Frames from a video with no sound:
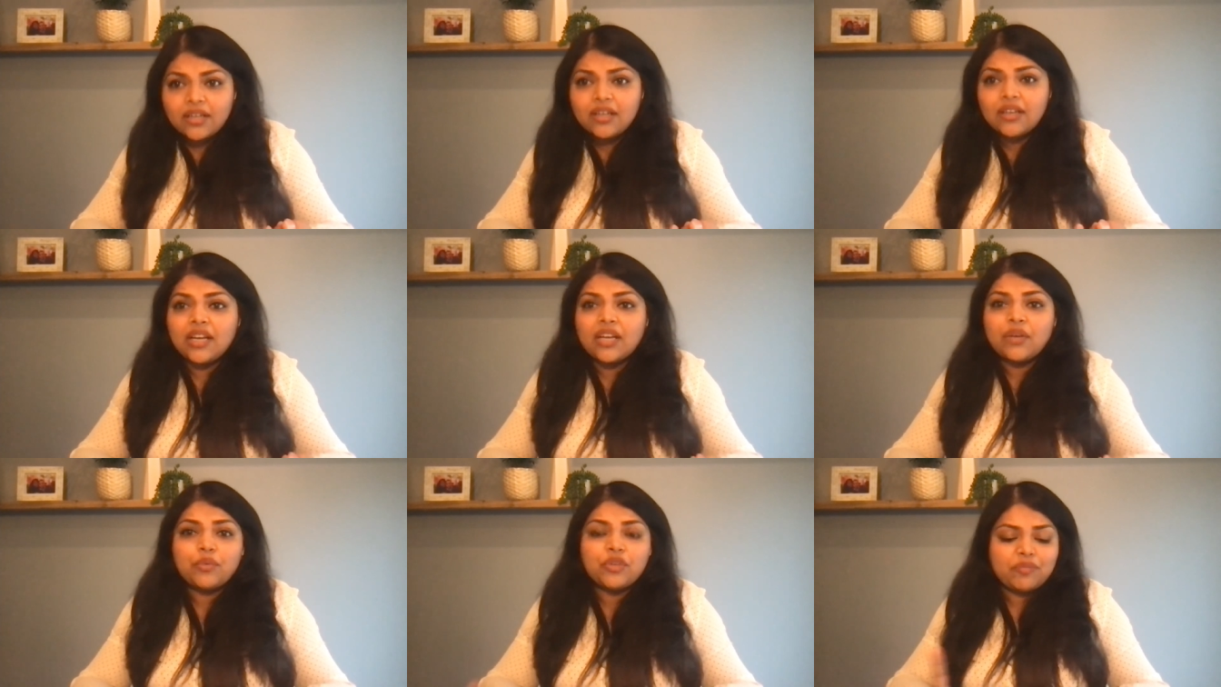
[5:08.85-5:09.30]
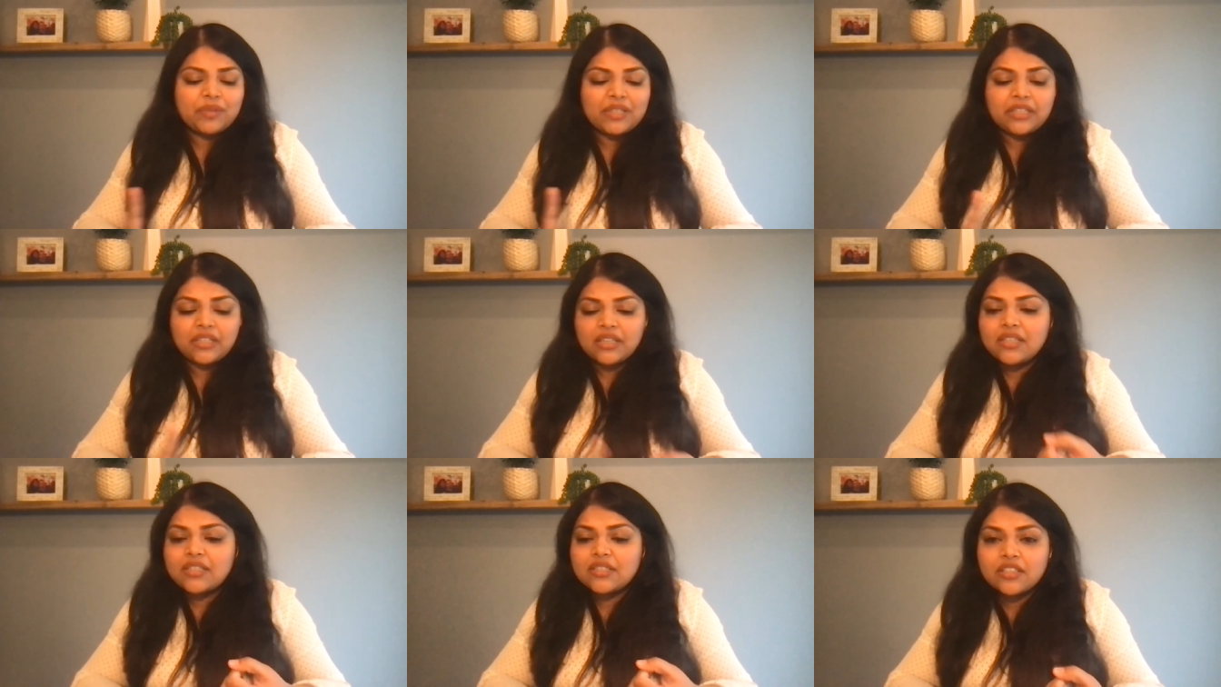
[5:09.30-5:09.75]
It would have been
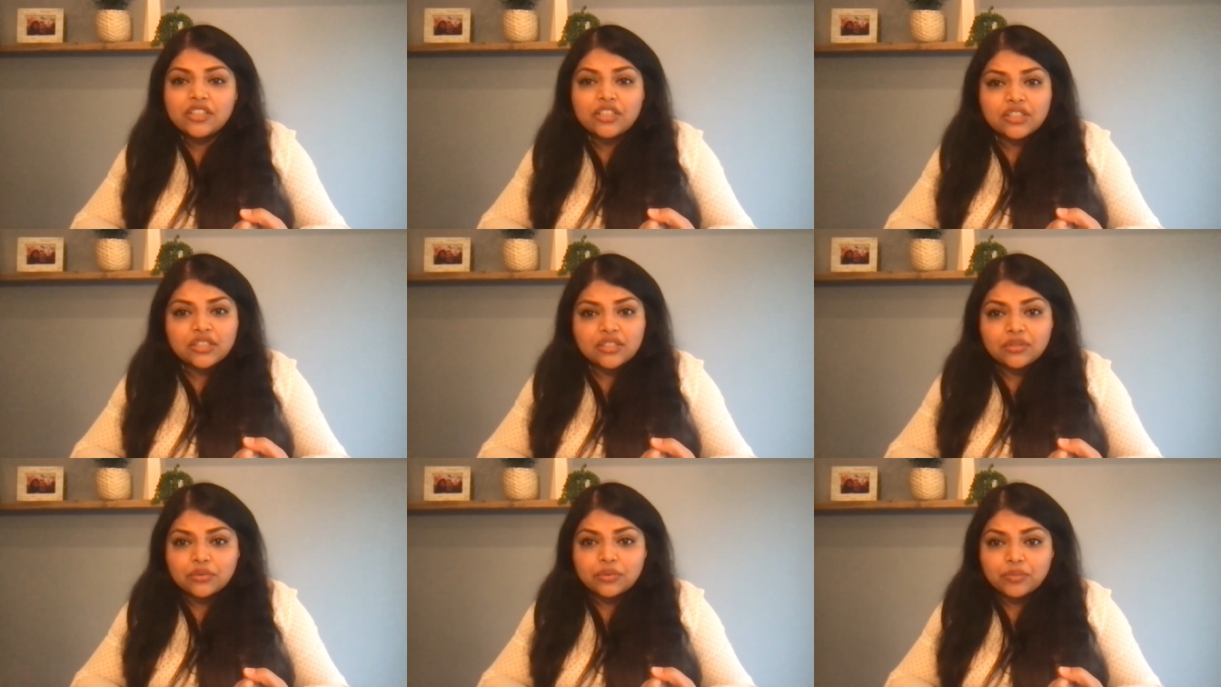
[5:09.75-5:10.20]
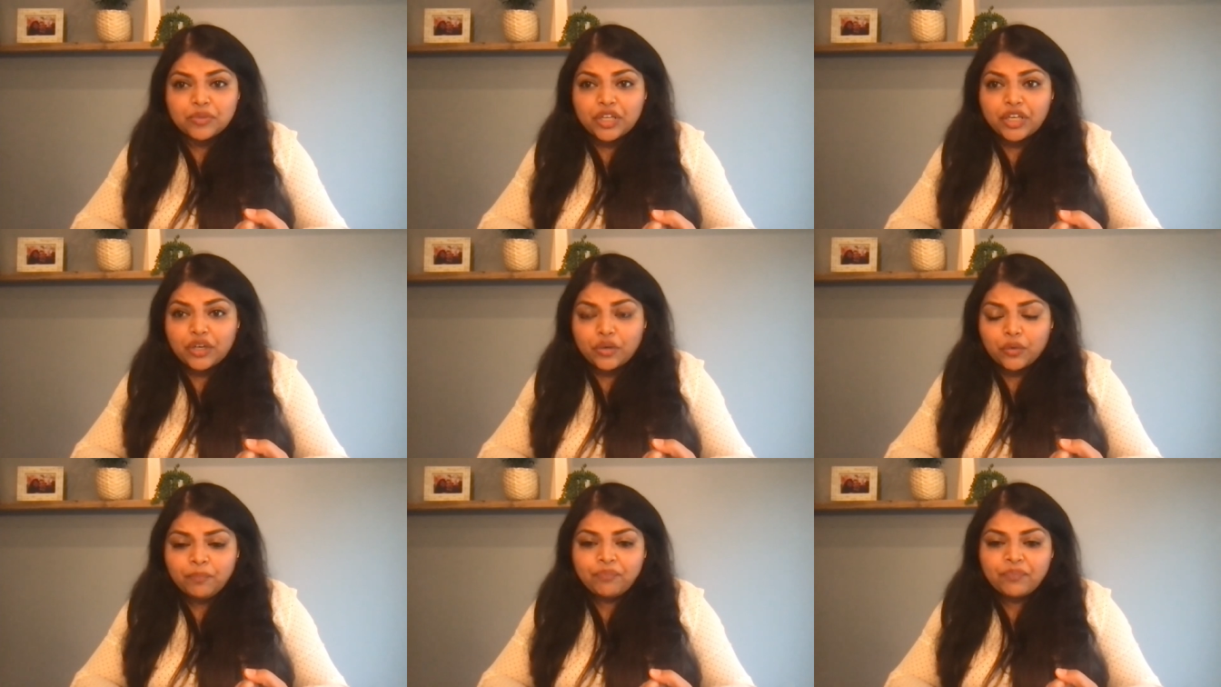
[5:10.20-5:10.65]
easier to, you
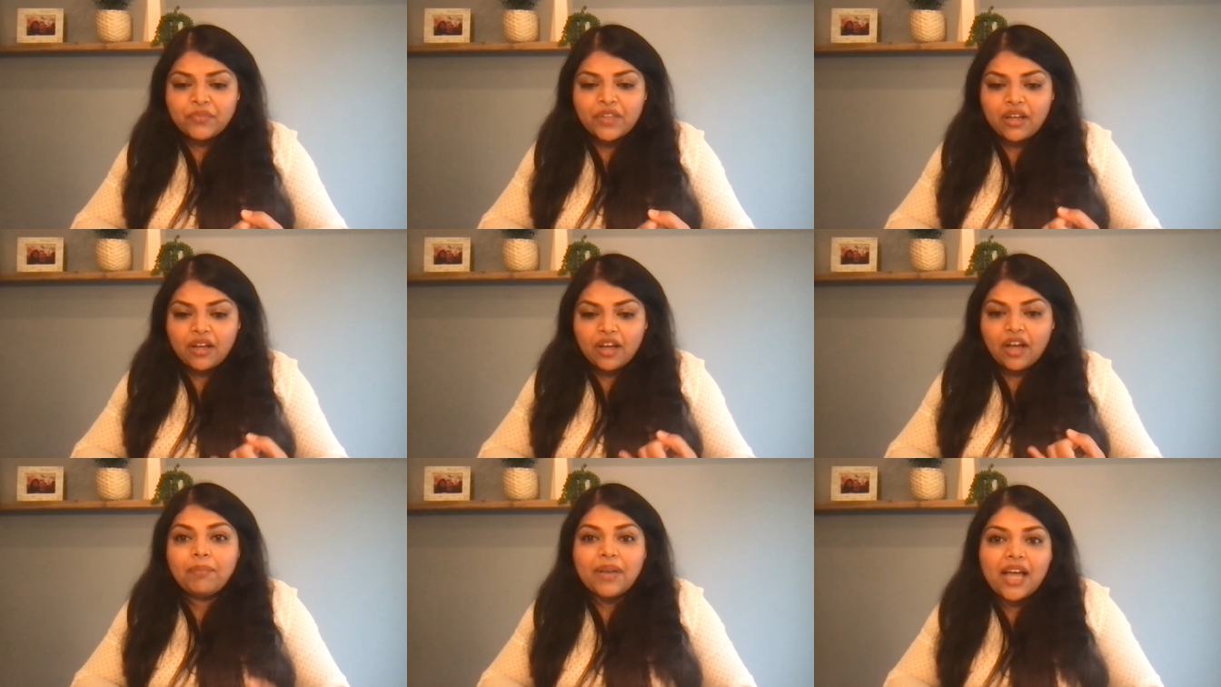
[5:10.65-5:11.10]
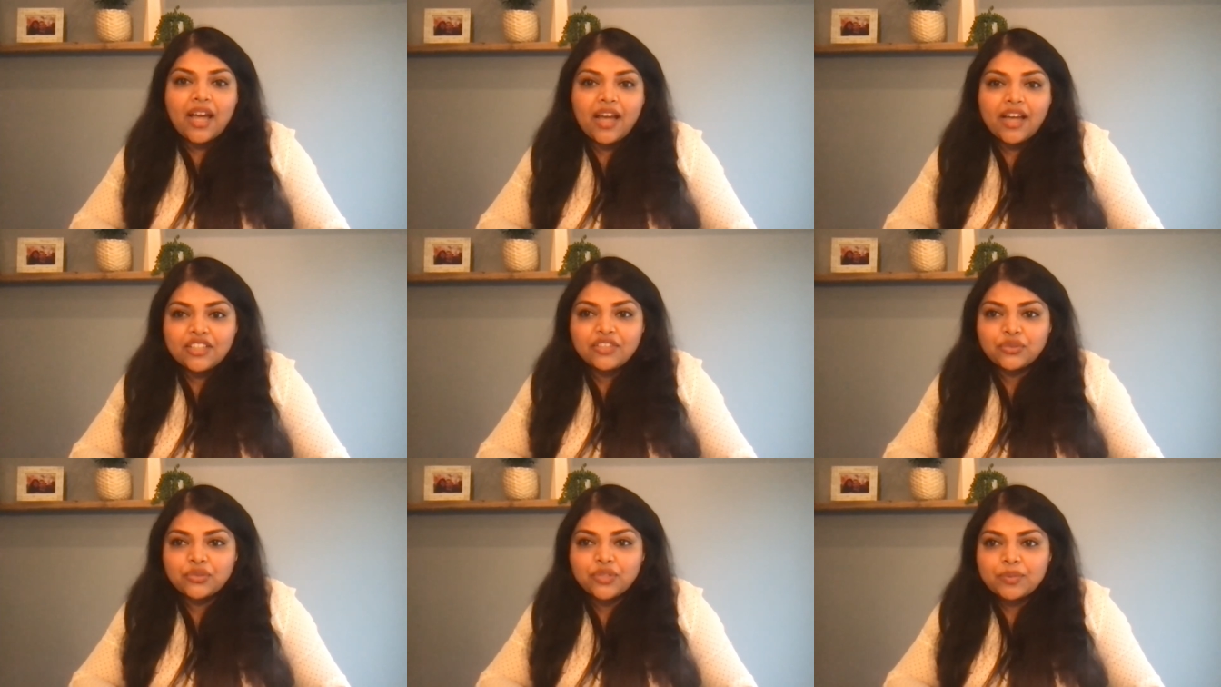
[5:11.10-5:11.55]
know, apply
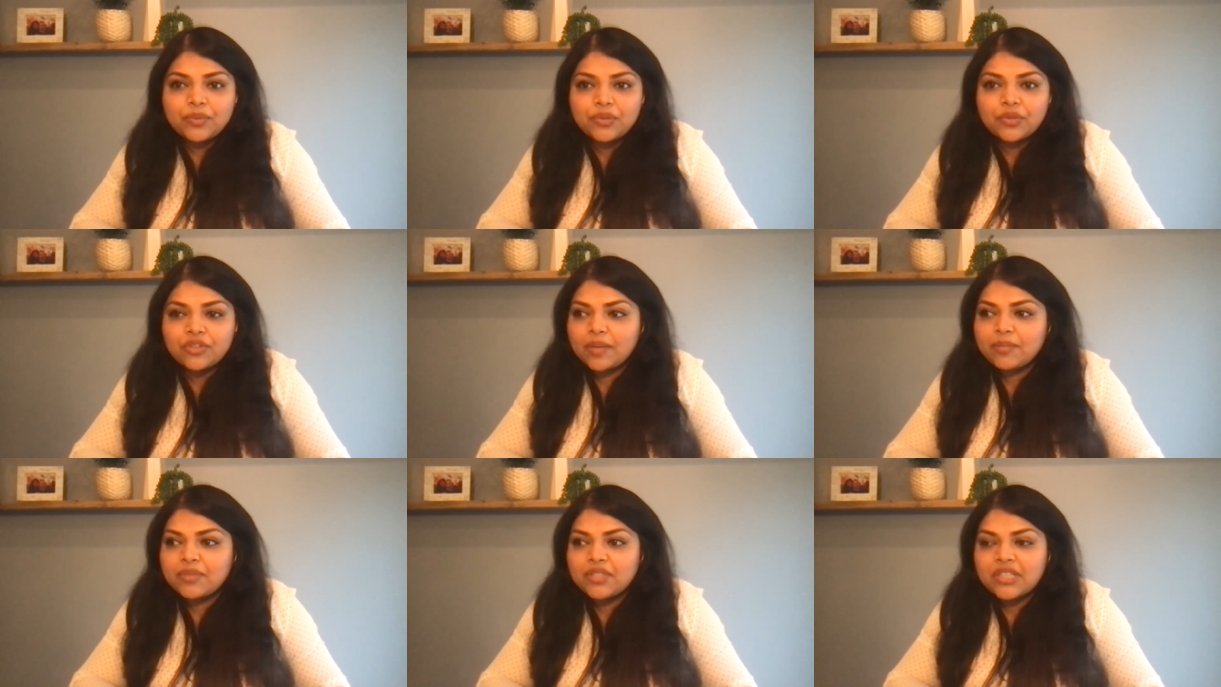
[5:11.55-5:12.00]
to those programs.